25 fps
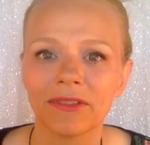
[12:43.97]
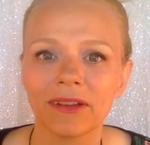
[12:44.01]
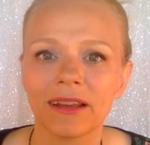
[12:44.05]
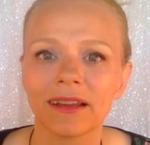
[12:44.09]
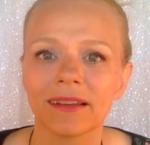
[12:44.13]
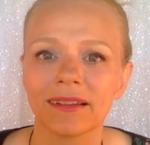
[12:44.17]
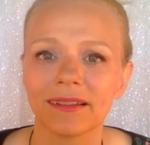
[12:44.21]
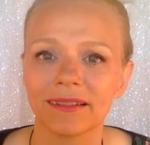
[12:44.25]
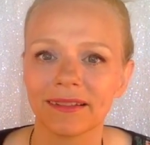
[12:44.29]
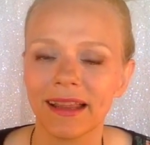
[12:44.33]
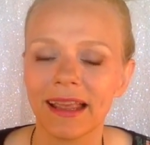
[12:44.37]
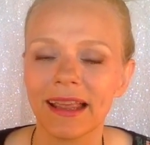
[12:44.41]

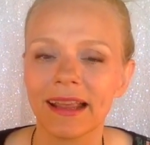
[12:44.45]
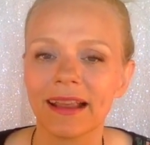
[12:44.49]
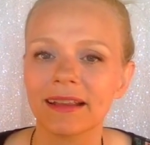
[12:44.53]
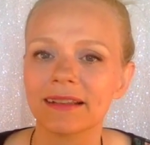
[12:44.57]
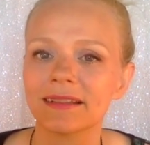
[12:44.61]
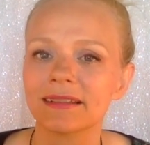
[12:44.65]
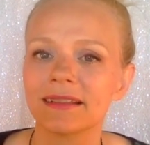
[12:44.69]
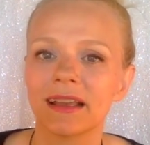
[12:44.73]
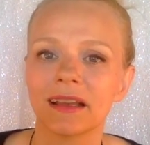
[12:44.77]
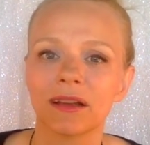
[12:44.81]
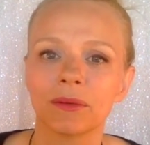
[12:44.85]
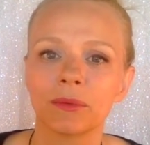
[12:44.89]
And like I
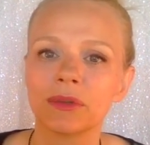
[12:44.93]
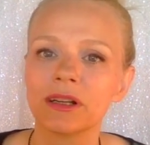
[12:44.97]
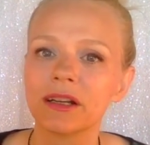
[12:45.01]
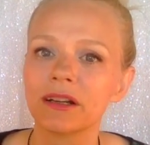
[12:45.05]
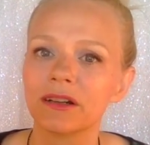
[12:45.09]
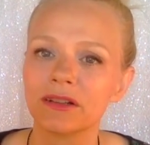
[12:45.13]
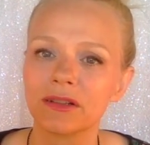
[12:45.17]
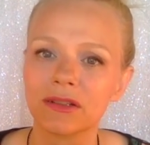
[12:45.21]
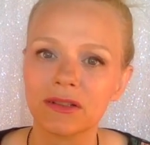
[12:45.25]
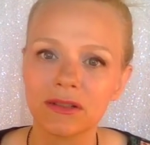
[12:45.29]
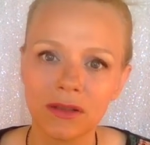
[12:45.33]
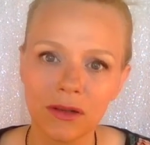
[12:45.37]
said, we
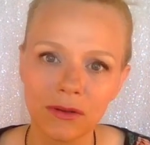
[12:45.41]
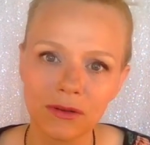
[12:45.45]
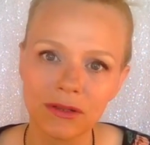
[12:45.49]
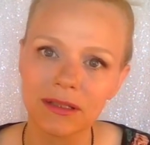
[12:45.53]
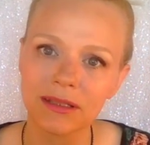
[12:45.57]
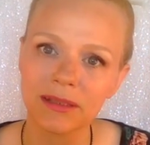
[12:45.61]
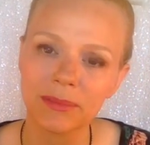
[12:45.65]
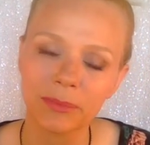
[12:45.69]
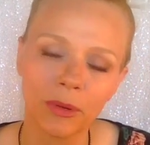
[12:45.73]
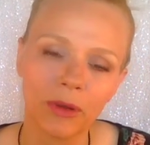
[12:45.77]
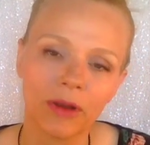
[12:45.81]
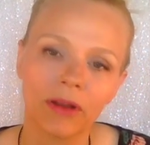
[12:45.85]
are so
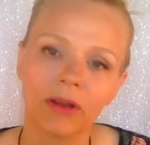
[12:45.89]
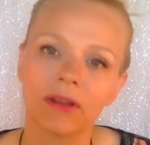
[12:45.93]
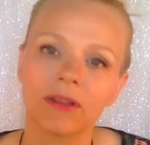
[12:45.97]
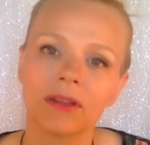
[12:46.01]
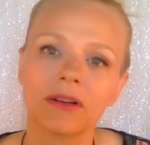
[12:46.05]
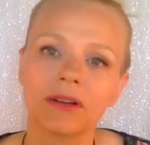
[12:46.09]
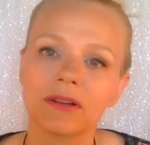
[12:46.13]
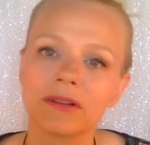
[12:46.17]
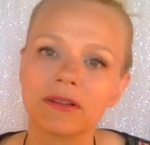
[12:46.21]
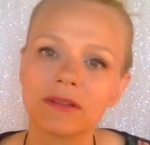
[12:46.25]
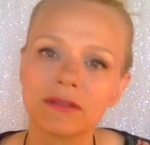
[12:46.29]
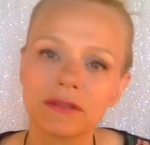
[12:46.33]
spoiled.
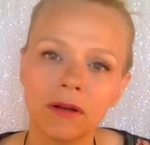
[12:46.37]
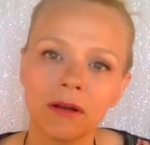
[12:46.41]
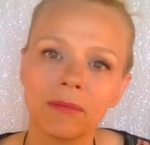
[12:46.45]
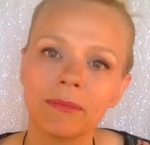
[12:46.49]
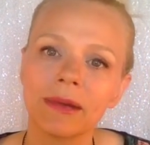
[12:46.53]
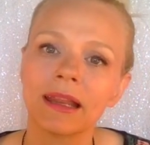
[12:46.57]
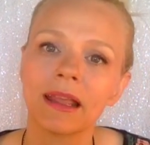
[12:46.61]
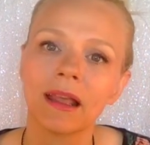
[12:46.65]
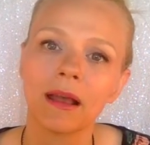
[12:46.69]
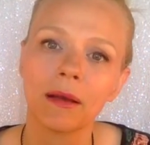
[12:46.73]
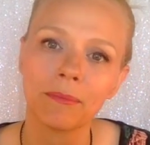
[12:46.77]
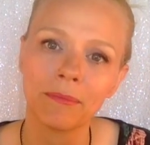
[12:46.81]
There are so
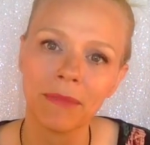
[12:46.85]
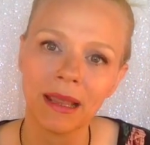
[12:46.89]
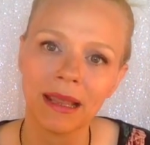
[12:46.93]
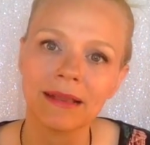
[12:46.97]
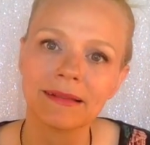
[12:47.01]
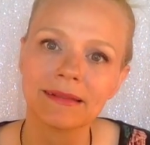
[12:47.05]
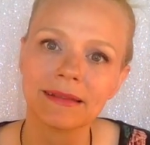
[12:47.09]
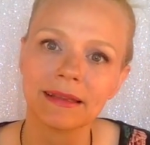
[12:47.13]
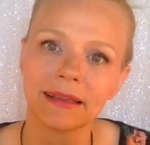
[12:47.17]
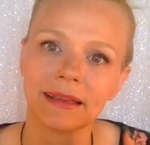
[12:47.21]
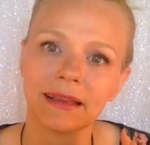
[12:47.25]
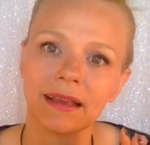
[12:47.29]
many
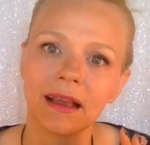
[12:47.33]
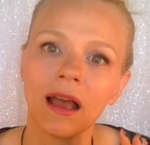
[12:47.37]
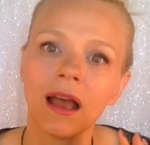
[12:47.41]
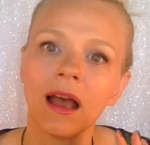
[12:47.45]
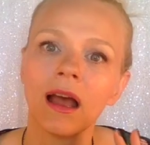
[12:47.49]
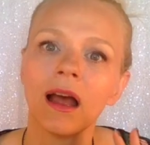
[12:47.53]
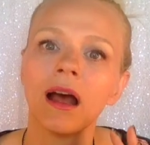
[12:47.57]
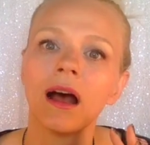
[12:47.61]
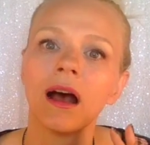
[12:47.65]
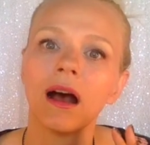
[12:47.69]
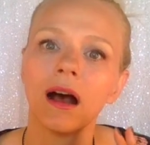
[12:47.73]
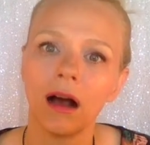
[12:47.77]
amazing
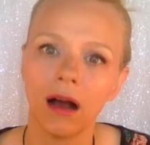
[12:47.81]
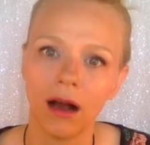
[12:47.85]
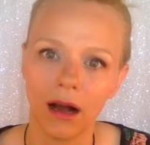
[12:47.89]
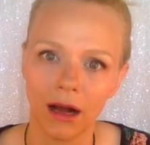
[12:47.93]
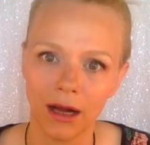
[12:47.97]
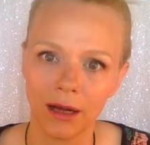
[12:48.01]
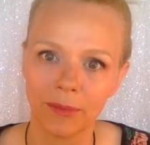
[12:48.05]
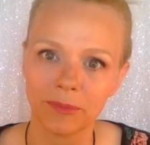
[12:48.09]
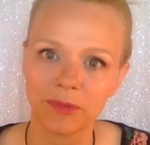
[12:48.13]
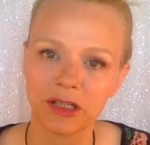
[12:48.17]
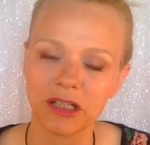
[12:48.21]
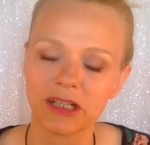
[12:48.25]

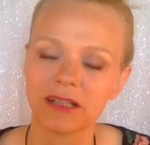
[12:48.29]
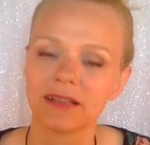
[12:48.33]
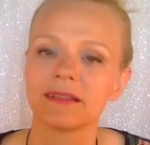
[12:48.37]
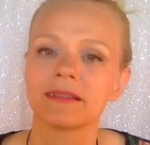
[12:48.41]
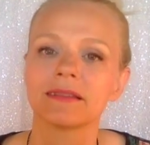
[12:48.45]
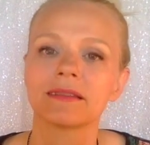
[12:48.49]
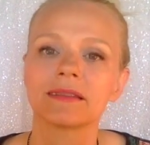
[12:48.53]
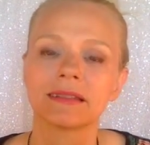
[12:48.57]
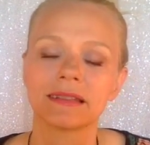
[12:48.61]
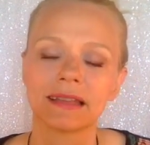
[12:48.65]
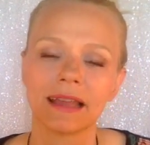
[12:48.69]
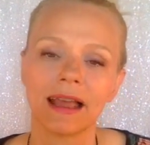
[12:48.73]

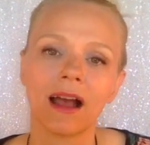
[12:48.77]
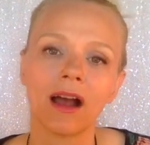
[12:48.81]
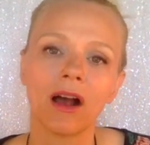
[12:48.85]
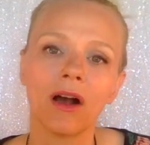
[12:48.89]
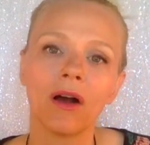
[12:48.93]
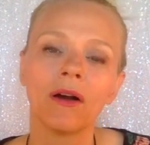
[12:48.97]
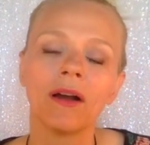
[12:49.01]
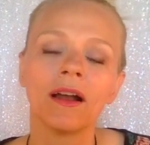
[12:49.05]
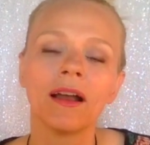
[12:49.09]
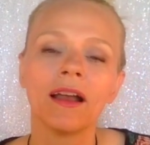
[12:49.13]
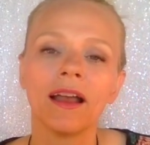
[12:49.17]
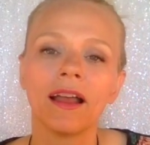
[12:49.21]
options
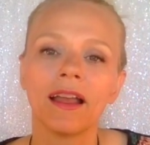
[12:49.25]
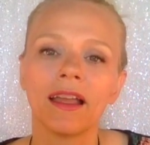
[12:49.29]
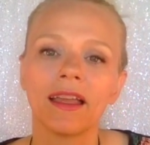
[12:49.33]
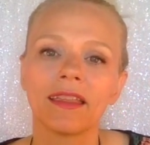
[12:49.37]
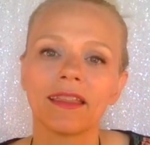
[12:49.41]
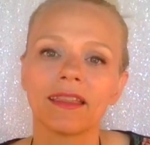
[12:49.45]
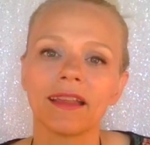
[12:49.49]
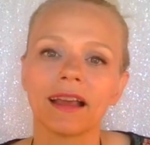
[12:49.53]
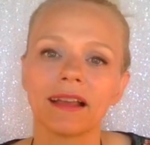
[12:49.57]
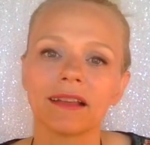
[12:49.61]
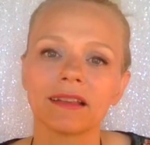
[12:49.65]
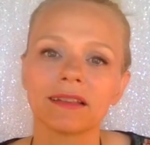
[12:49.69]
now
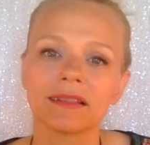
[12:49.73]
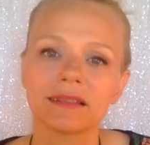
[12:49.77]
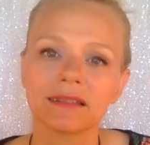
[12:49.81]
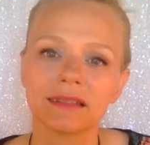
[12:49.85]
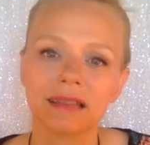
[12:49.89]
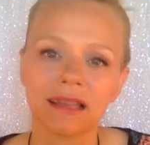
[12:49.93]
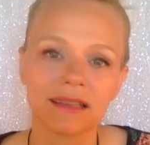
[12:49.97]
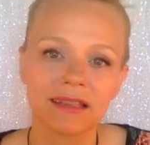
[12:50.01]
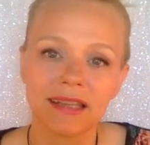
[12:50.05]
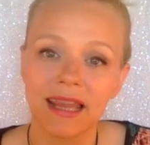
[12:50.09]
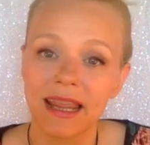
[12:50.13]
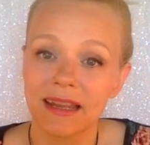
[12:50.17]
that
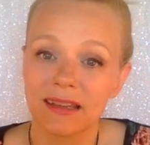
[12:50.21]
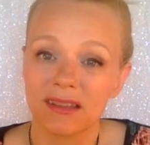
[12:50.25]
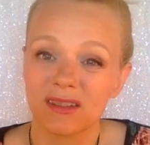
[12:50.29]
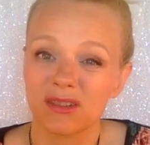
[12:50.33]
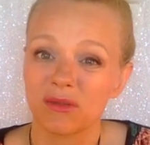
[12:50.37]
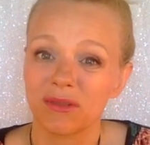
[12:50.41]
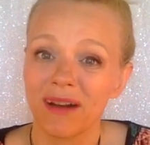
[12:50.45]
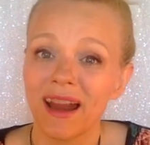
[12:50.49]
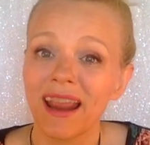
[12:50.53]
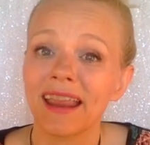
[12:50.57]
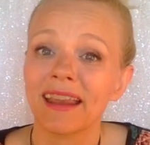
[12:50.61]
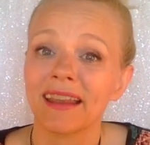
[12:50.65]

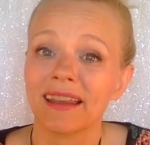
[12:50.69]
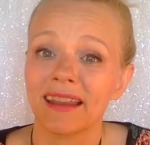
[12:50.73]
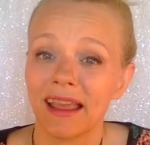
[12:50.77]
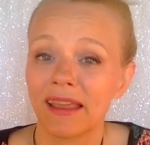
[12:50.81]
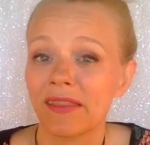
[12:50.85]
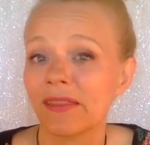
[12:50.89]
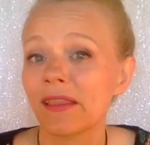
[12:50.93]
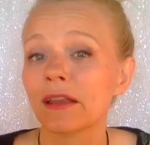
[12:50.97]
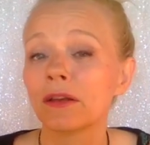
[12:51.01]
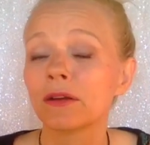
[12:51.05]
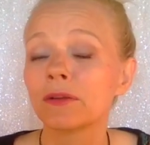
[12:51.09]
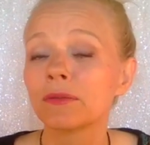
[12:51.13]
taste great
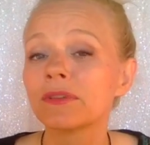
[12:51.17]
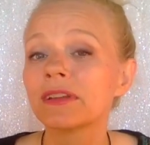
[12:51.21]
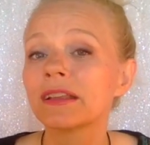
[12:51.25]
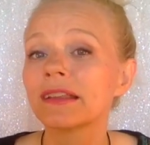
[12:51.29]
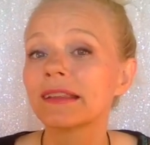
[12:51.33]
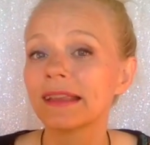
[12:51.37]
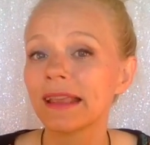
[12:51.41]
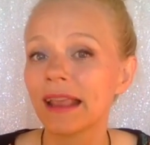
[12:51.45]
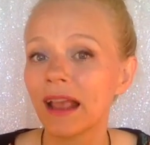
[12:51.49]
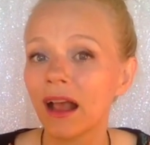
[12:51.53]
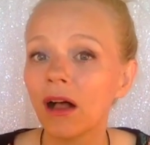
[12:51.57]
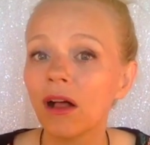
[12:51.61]
and that are
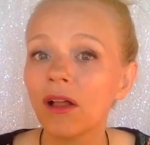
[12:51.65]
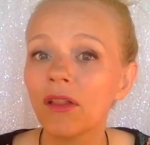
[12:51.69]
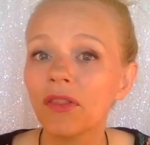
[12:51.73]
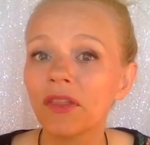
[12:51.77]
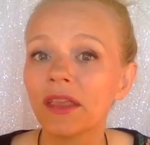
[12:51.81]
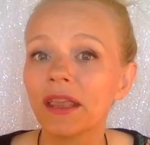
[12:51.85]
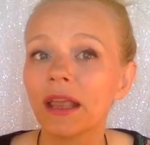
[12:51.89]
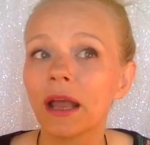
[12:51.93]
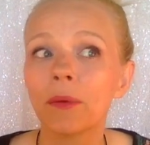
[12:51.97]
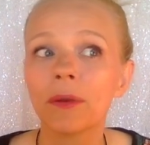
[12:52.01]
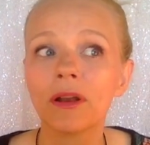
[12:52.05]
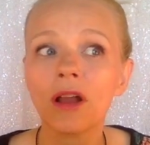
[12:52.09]
really
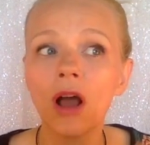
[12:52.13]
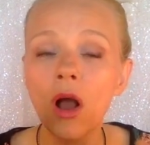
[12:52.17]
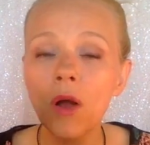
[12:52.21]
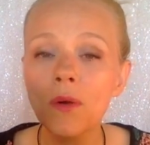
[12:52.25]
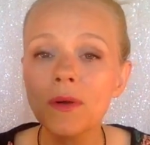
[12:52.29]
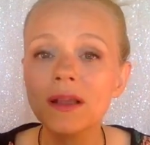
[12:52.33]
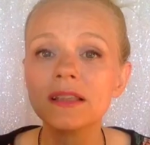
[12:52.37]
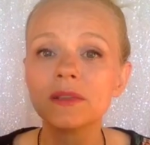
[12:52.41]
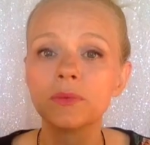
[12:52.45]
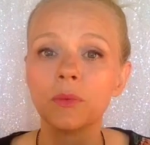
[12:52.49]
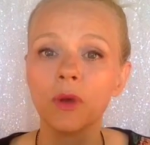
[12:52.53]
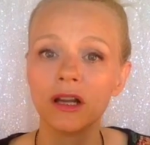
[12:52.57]
healthy. I would
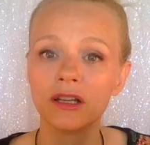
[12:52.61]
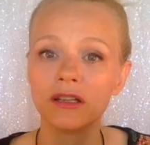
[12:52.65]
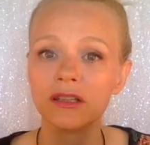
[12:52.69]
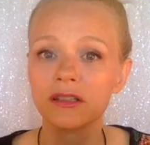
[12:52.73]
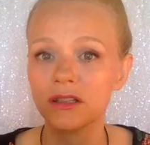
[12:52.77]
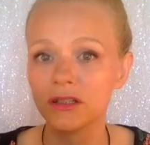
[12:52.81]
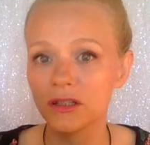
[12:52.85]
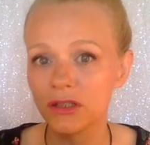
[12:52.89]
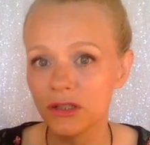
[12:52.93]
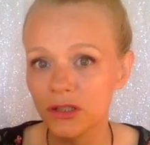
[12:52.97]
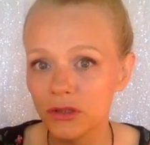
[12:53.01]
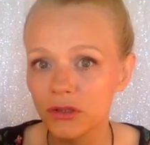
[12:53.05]
always watch
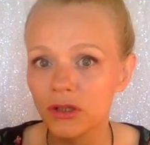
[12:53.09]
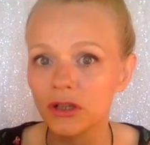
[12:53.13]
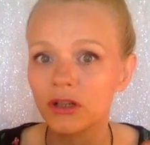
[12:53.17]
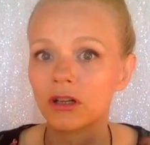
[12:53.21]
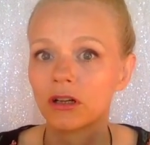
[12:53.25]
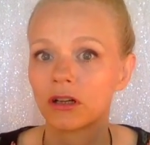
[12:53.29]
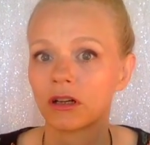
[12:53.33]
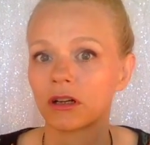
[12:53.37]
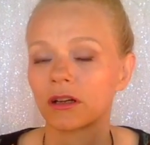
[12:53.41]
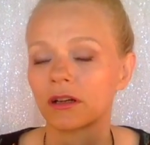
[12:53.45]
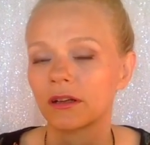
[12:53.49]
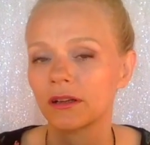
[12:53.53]
the
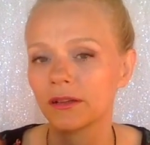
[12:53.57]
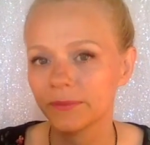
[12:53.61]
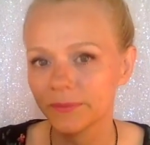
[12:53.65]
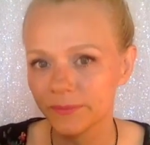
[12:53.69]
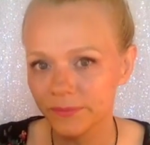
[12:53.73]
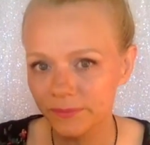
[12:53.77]
sugar